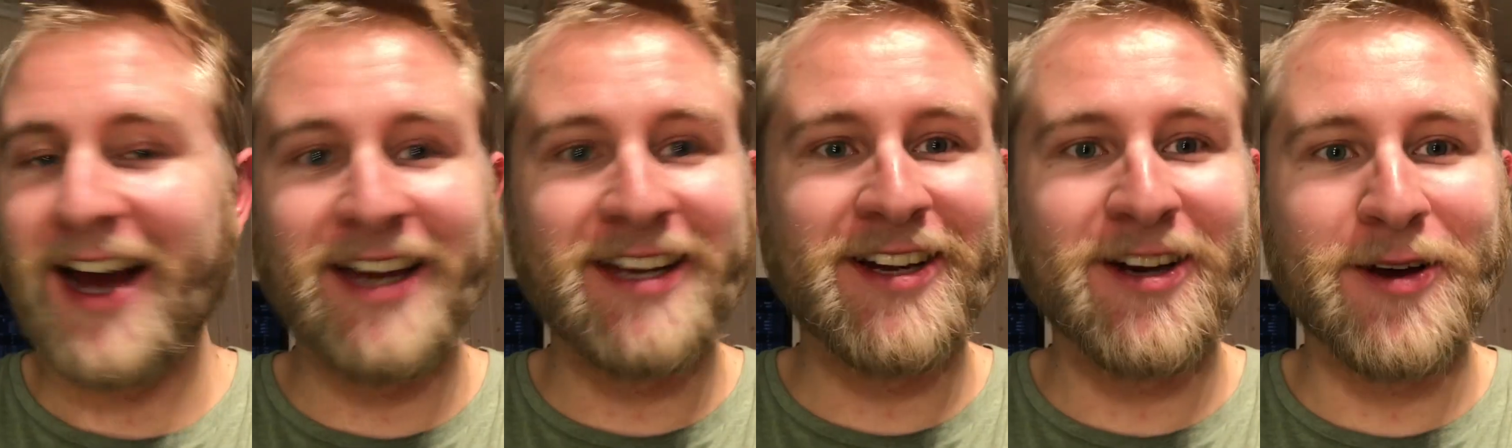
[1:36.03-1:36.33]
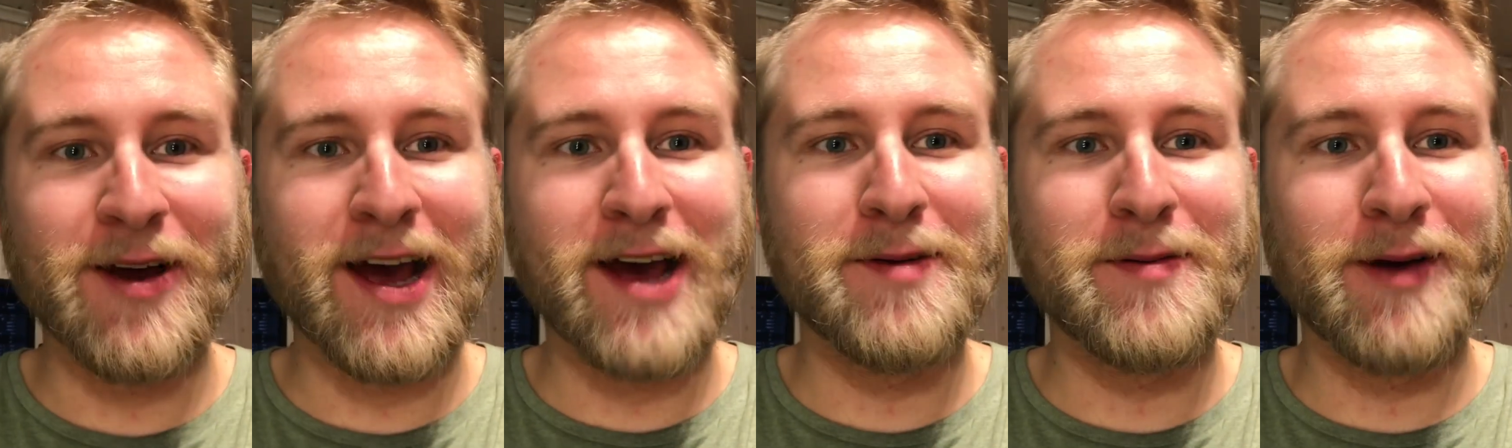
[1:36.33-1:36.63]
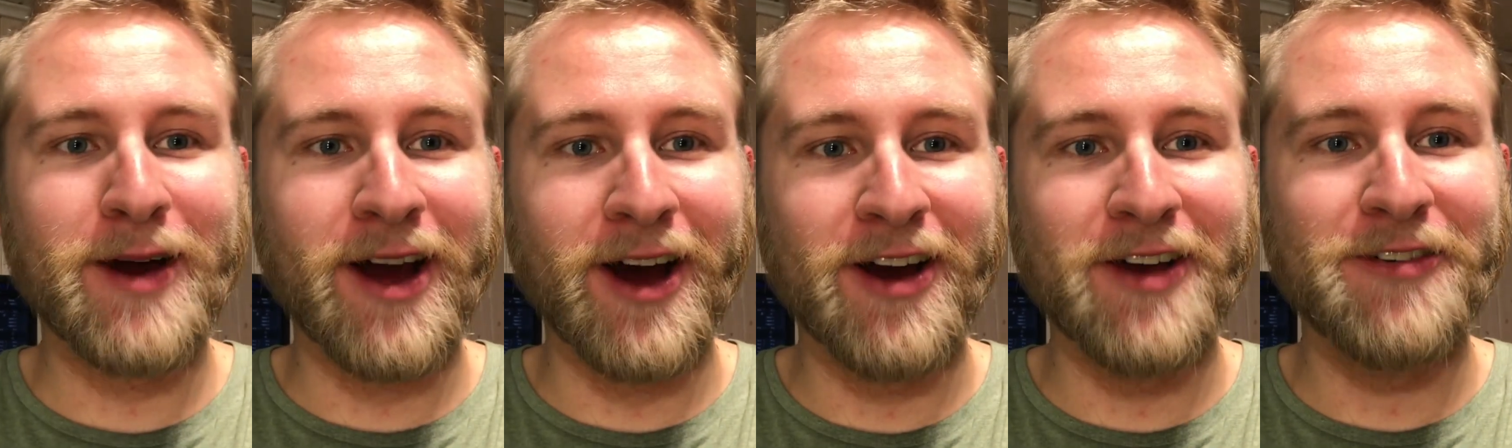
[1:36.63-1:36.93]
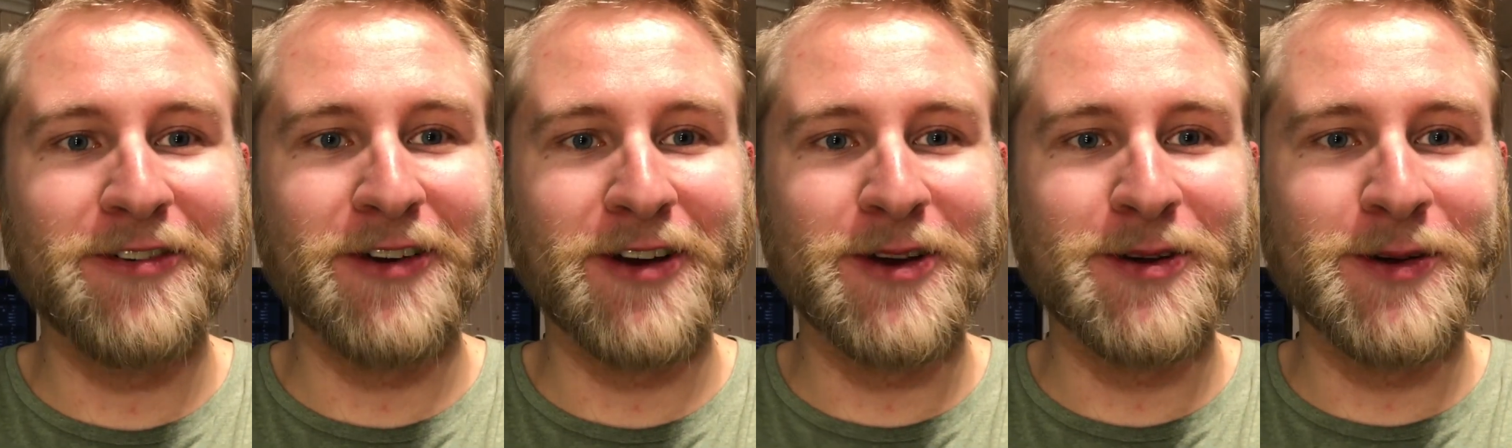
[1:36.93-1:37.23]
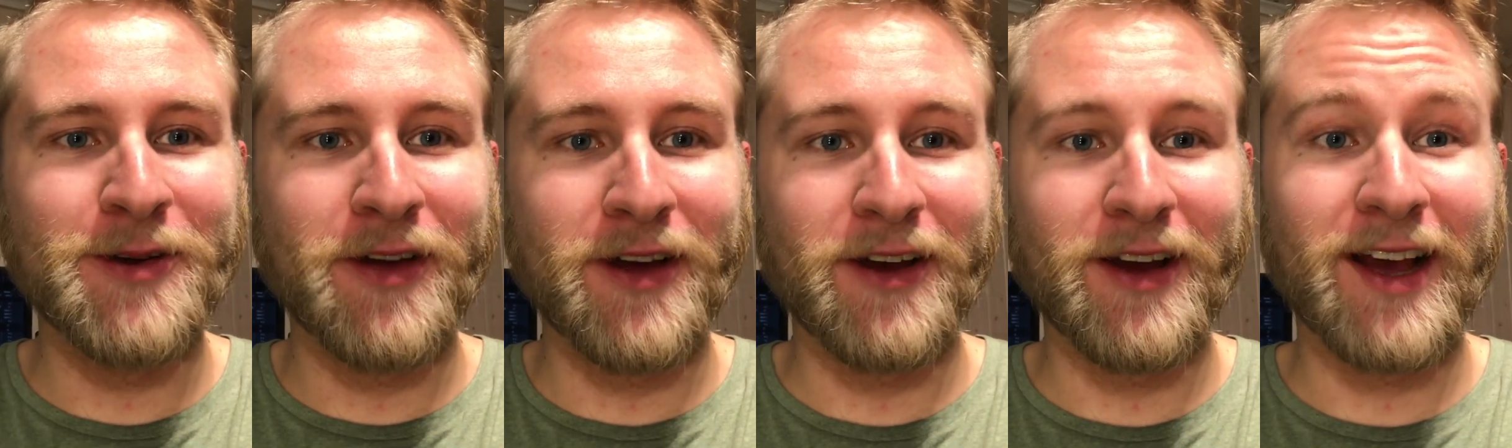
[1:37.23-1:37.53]
I now have my
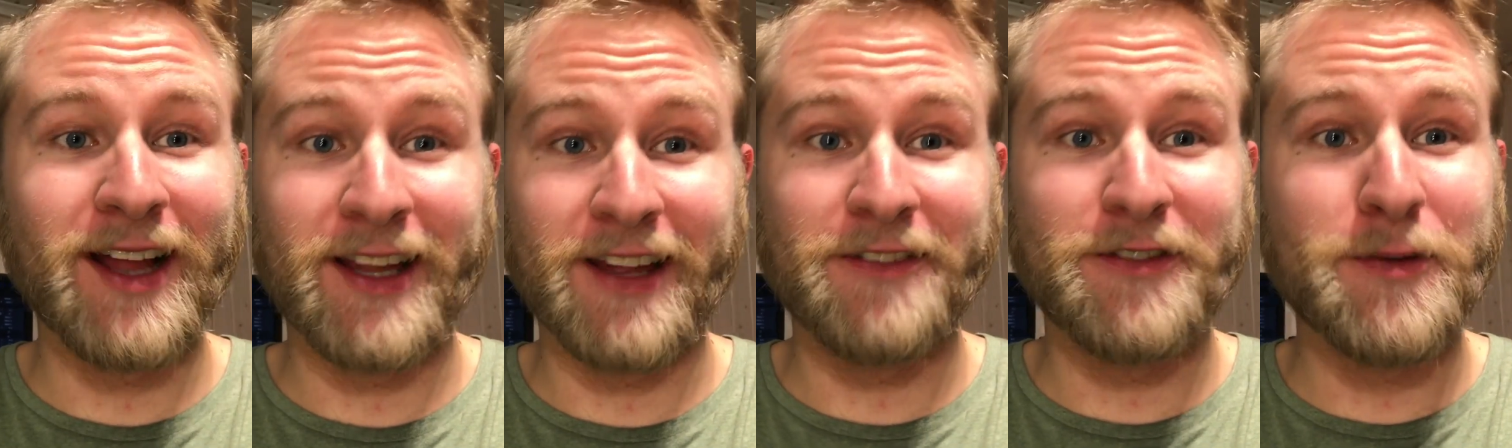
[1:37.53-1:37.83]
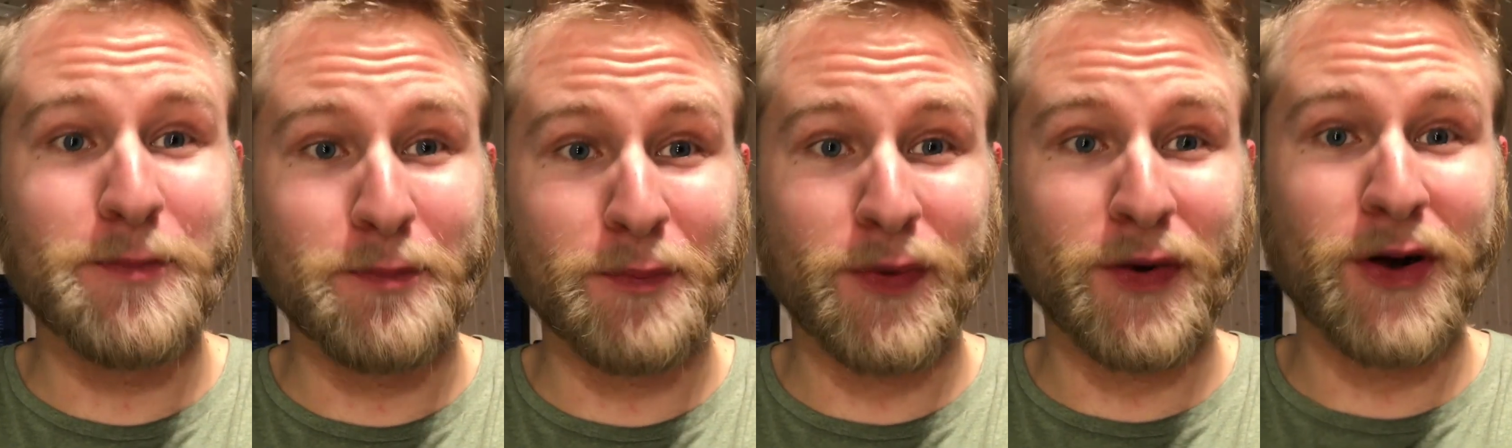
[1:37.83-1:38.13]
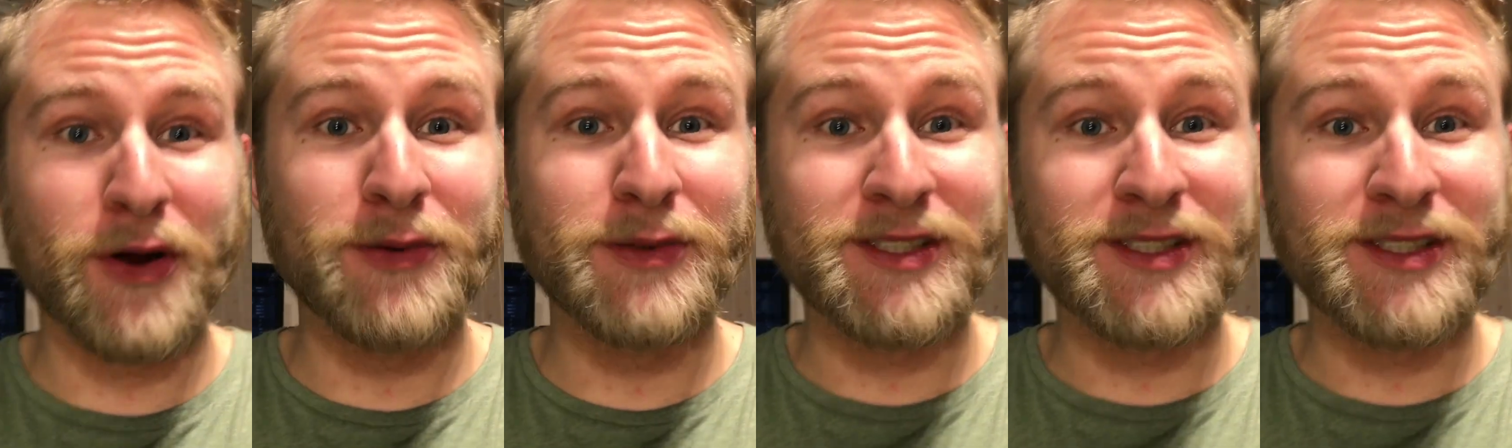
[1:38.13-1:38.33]
iPhone 11 Pro